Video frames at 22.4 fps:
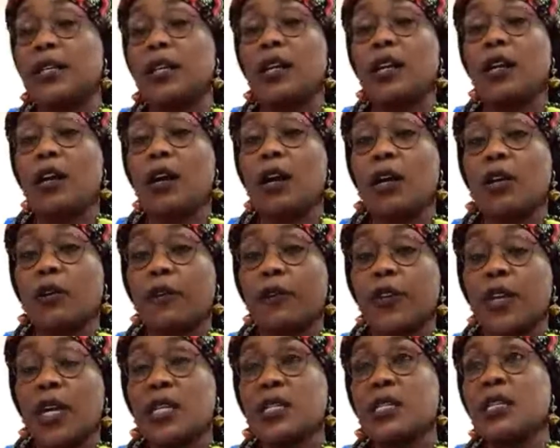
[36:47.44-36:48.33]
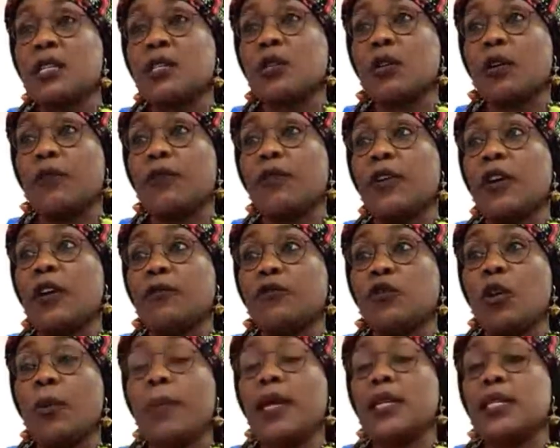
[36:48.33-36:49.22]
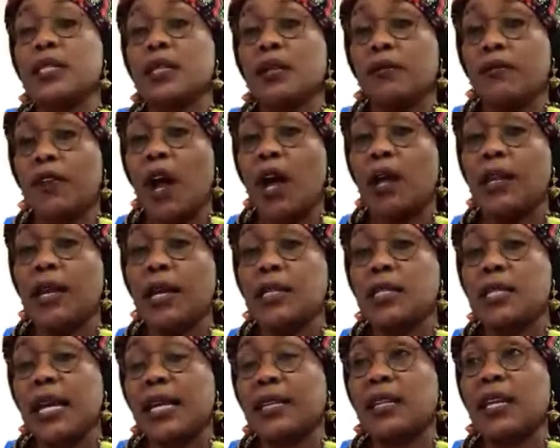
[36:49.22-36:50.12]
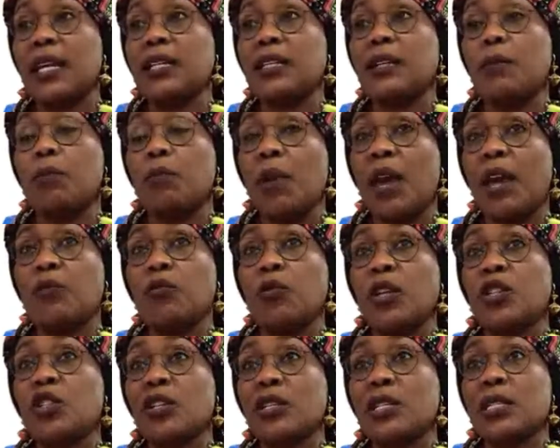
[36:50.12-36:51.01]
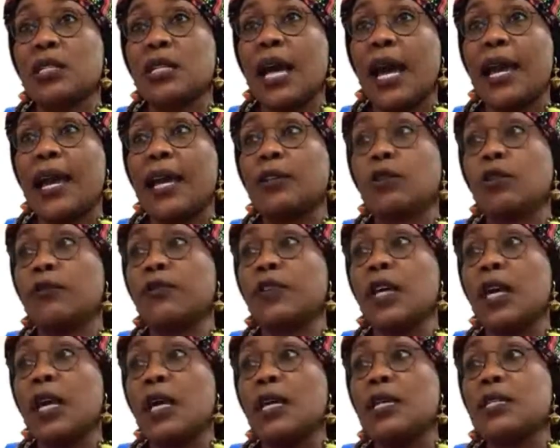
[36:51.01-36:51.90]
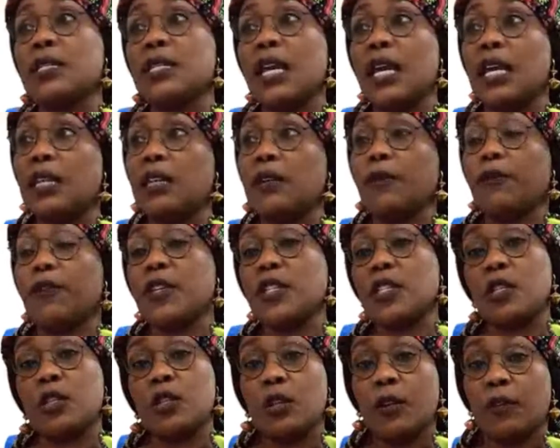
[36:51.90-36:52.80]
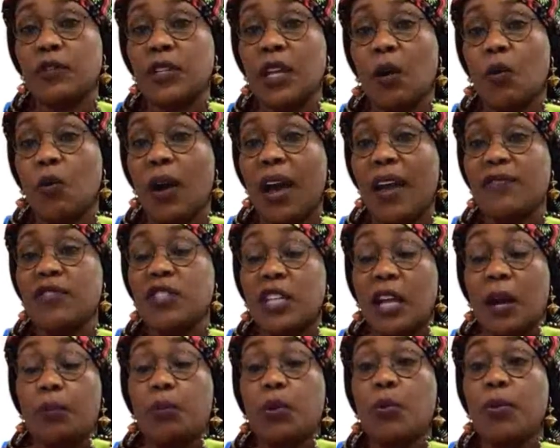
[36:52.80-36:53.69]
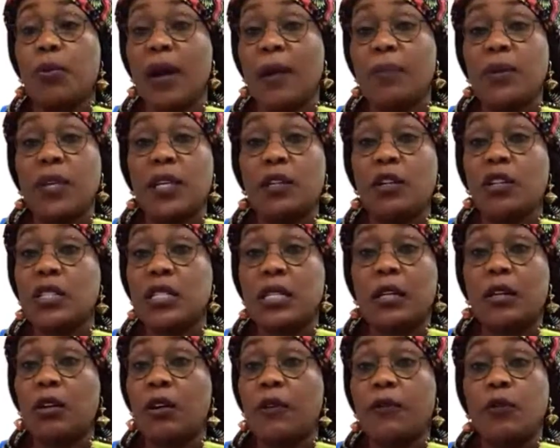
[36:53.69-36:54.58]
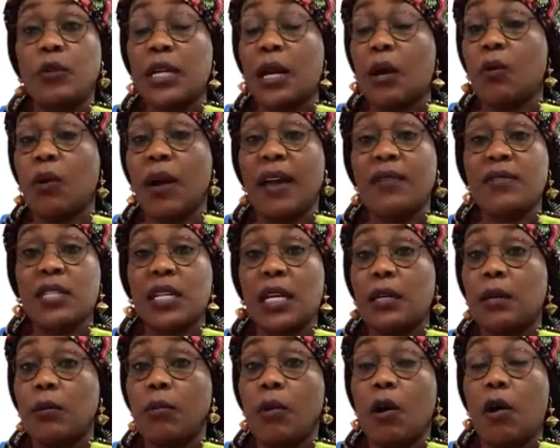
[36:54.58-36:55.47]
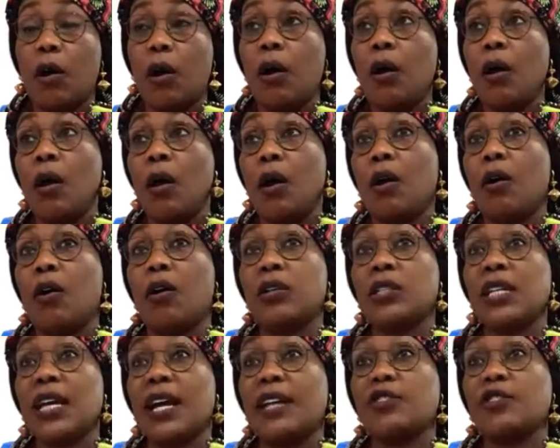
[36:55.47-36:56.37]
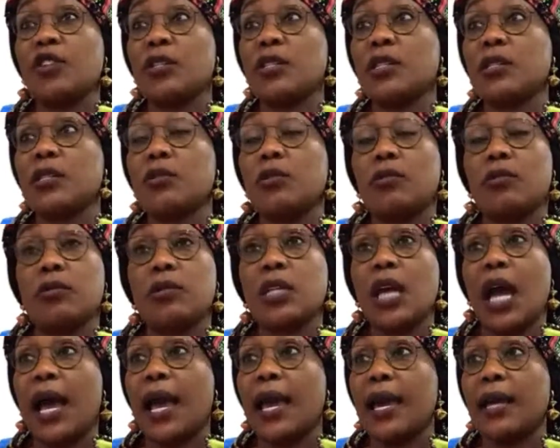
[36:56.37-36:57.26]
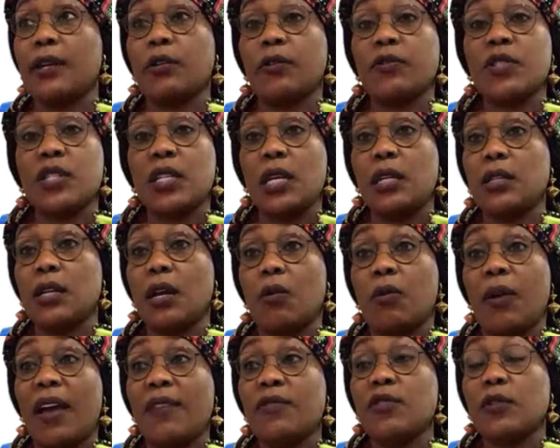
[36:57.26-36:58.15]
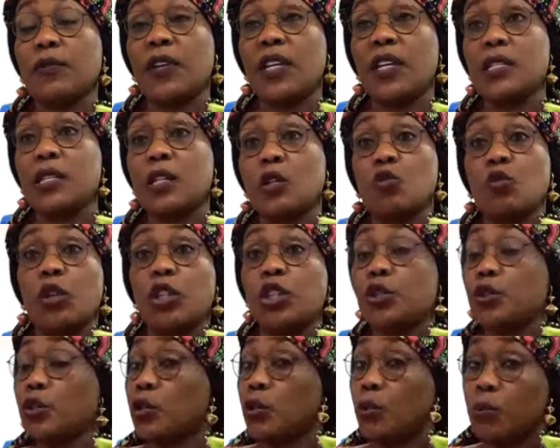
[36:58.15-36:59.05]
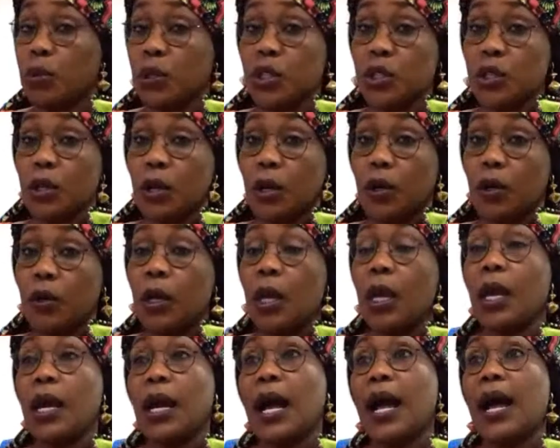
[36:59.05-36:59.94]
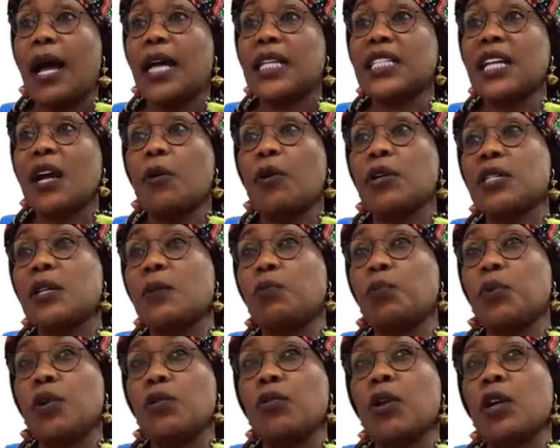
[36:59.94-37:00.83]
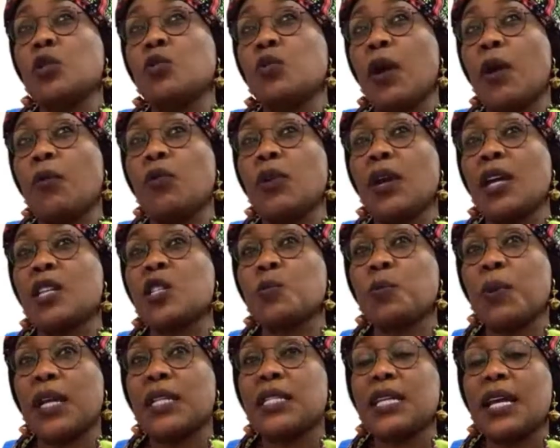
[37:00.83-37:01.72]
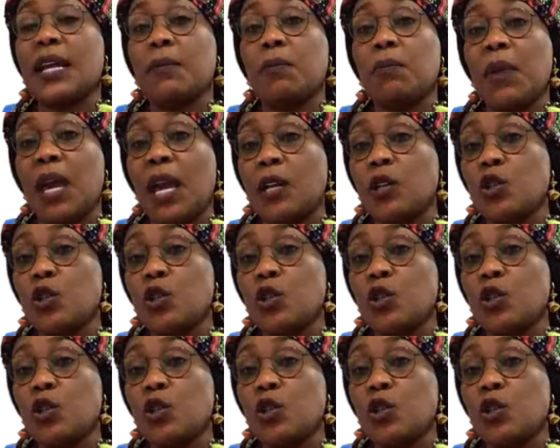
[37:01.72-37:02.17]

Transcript: a lot of cases of domestic violence. I think the men were just tired of seeing the faces of their wives. They are probably not in love with their wives anymore, or they are just, tired of seeing their wives' faces, which shouldn't be so. That was a period where we expected men